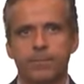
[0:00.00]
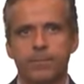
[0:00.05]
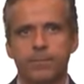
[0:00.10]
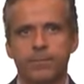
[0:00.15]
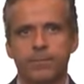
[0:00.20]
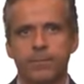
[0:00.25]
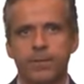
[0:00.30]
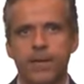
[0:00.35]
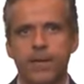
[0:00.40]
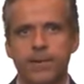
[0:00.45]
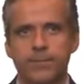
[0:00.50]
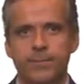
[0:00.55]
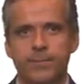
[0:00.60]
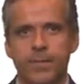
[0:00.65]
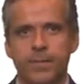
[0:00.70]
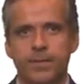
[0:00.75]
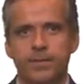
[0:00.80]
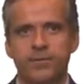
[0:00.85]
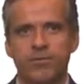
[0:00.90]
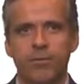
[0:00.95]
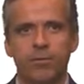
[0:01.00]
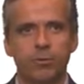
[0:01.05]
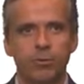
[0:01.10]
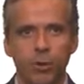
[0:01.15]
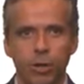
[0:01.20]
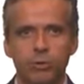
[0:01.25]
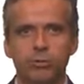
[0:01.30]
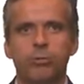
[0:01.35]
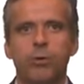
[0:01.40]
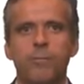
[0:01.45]
Okay? So
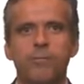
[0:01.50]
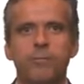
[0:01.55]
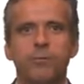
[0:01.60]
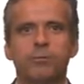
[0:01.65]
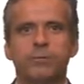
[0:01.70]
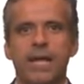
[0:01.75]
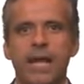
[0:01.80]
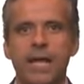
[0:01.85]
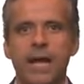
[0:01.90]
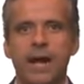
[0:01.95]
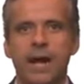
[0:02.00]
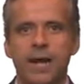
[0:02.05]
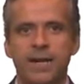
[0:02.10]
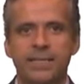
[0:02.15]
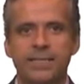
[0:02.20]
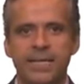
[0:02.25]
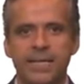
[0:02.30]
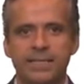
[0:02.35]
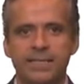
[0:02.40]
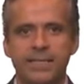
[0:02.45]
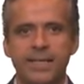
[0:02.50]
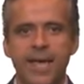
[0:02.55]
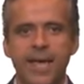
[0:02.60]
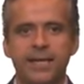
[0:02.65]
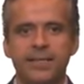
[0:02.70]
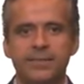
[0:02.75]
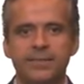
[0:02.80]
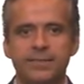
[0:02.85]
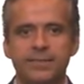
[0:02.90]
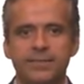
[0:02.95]
don't compute IRR in that
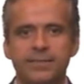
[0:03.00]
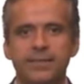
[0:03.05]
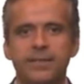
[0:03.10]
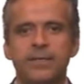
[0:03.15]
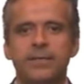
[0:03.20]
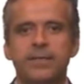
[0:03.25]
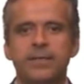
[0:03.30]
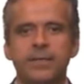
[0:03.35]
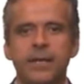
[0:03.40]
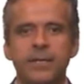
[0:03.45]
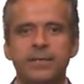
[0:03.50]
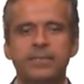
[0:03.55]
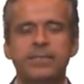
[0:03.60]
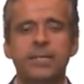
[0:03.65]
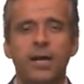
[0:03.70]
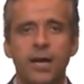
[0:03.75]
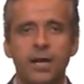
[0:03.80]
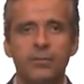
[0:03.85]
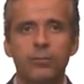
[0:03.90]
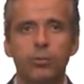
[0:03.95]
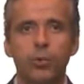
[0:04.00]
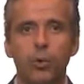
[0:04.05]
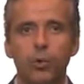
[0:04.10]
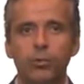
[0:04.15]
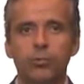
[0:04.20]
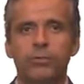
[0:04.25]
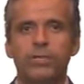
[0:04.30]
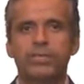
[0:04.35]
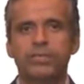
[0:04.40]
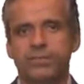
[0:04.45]
case. And third
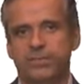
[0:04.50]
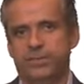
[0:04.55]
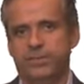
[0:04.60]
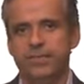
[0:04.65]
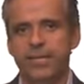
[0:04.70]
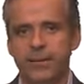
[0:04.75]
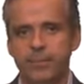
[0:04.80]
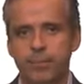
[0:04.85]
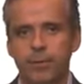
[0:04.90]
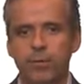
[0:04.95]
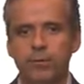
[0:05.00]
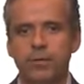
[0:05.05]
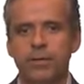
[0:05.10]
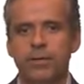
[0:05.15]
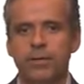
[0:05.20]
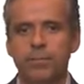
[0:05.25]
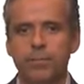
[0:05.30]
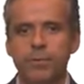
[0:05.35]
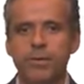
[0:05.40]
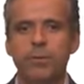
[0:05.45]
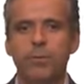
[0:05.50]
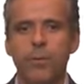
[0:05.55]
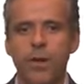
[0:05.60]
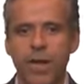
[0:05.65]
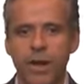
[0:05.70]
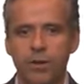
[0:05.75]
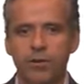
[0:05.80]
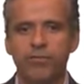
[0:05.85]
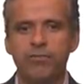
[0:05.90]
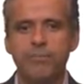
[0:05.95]
rule, which is simple,
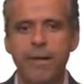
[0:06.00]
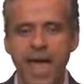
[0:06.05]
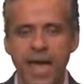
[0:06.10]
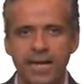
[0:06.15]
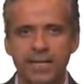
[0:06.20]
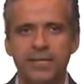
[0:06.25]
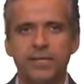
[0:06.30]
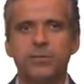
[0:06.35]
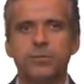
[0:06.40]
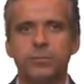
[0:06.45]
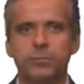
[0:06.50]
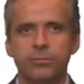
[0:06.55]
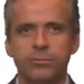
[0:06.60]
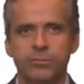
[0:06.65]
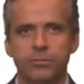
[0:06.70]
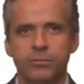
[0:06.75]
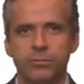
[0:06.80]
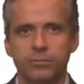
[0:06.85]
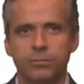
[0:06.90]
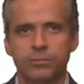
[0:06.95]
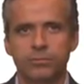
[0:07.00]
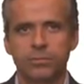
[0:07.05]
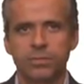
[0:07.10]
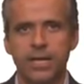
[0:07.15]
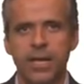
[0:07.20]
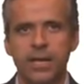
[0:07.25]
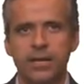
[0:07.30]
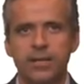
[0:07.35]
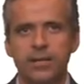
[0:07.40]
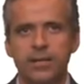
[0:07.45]
beware of magnitudes.
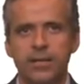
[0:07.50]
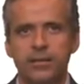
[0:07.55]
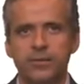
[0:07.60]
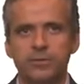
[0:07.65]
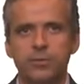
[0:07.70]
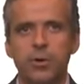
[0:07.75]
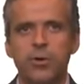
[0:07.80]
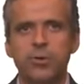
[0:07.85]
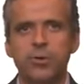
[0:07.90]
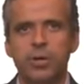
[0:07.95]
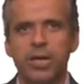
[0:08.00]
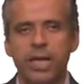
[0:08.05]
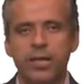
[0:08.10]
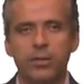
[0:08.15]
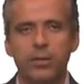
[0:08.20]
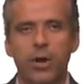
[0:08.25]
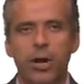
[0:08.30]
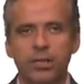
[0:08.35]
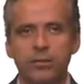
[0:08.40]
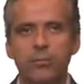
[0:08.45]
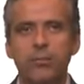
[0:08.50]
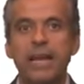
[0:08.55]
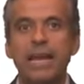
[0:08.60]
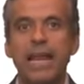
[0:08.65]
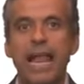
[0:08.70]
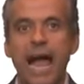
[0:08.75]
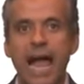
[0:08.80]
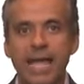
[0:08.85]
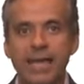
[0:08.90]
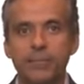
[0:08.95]
Okay? So you cannot
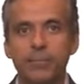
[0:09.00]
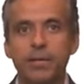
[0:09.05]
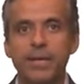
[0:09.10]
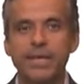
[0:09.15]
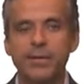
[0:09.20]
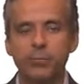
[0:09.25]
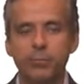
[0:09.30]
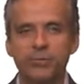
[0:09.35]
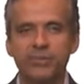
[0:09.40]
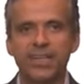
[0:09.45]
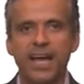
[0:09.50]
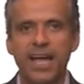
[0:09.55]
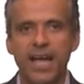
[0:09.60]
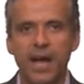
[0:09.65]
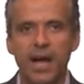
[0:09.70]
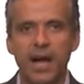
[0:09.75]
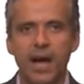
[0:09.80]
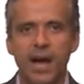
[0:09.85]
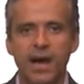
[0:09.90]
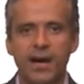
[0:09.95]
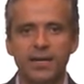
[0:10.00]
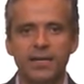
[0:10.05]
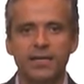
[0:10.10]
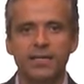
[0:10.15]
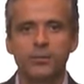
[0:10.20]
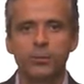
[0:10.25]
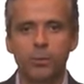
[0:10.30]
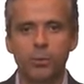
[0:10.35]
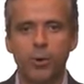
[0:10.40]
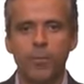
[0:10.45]
reliably use IRR
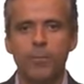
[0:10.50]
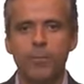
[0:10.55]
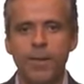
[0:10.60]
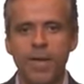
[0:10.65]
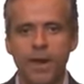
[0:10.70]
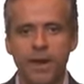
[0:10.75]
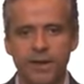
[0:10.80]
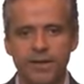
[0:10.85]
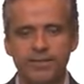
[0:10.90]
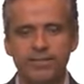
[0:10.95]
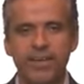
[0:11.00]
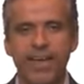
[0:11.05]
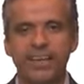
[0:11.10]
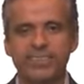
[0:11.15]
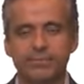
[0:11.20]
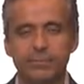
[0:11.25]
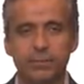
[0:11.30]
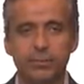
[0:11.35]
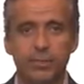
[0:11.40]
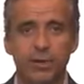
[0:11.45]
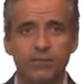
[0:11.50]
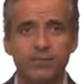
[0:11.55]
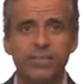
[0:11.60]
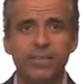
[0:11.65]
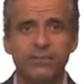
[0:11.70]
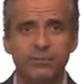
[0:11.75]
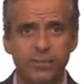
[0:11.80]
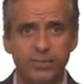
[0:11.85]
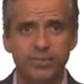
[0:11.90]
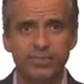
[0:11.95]
to compare investments of
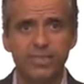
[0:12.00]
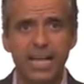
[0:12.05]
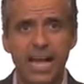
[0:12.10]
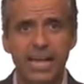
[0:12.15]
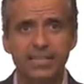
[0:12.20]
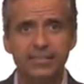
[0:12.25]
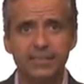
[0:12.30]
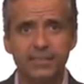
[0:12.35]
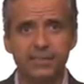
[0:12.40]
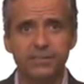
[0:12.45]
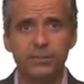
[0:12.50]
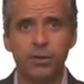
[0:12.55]
different sizes.